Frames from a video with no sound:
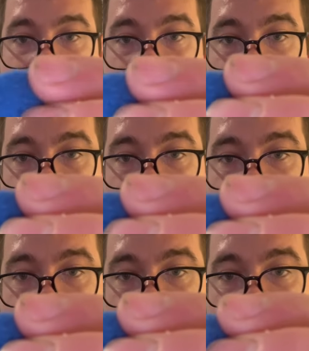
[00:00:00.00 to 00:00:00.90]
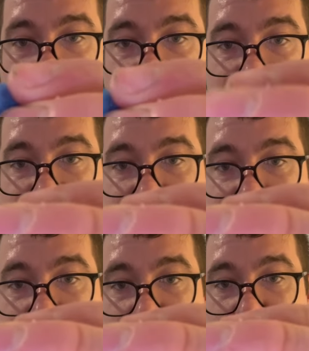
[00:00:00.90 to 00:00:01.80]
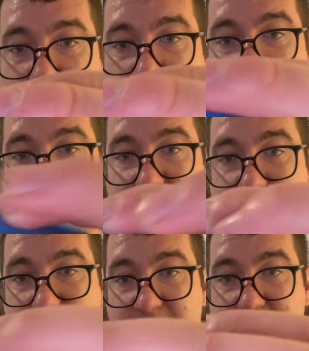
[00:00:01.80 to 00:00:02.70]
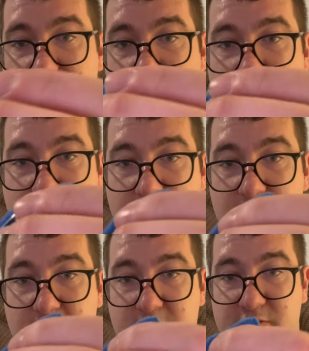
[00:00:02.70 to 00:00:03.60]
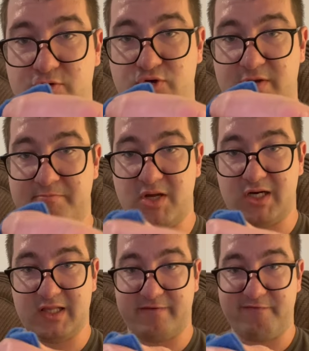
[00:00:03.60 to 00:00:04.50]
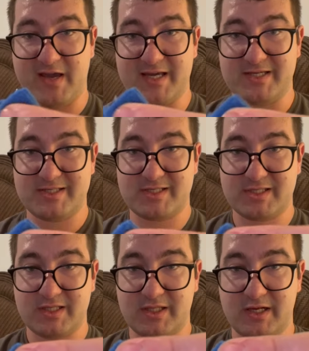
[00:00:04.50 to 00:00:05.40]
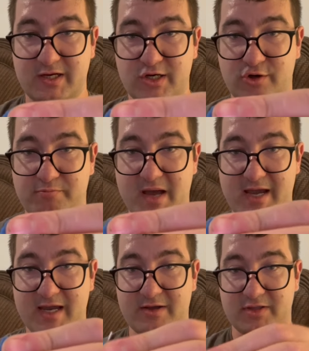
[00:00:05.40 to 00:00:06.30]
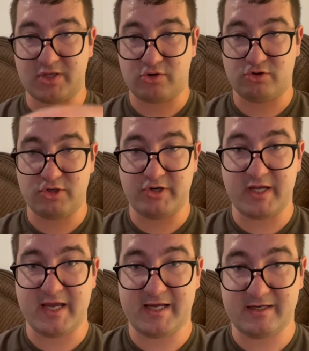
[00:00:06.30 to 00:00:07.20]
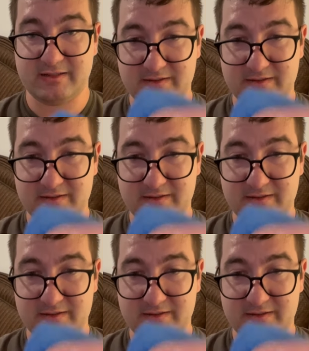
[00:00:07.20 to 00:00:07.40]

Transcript: Go through the back of the corner there, go through the middle of the face, then go back out the corner again.